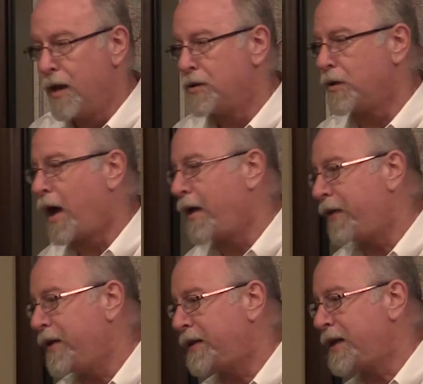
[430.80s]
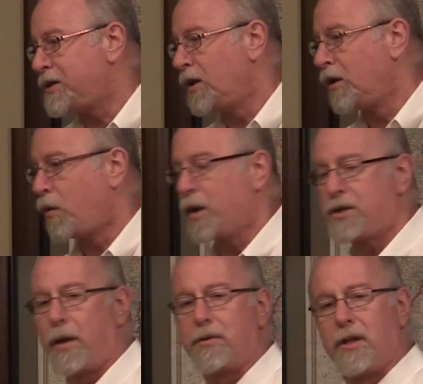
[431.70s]
So I think that's the only
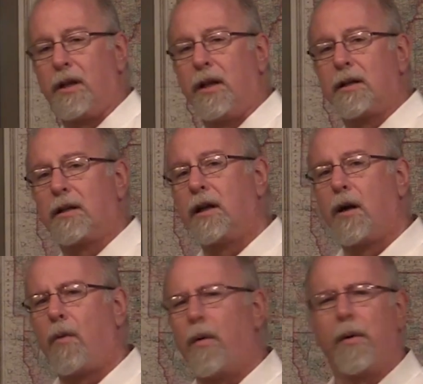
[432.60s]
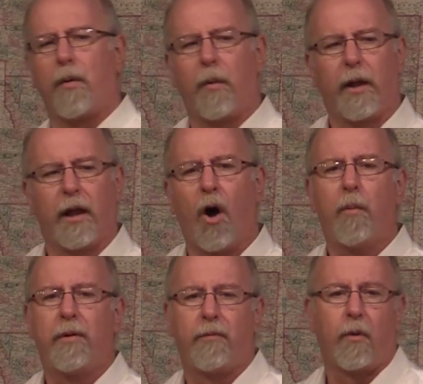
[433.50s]
question that was a little unclear what we were really
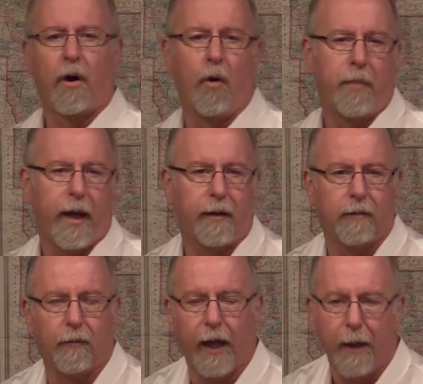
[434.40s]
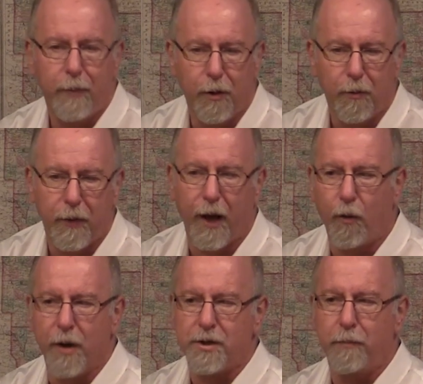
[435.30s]
hoping for. I hope that will help you with that
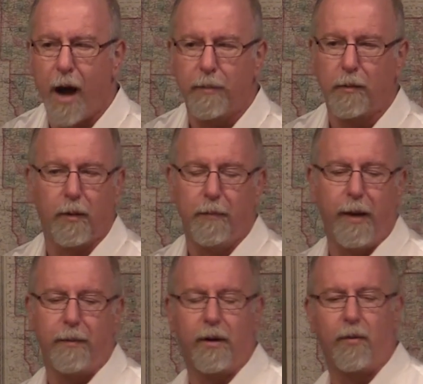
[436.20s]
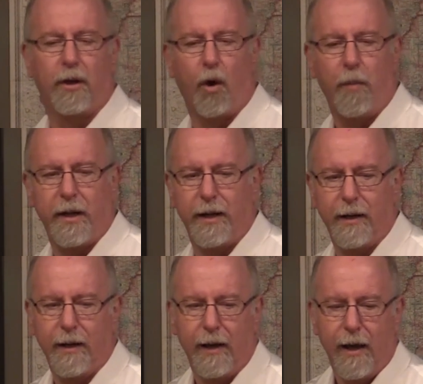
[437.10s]
question. Probably be real open-ended.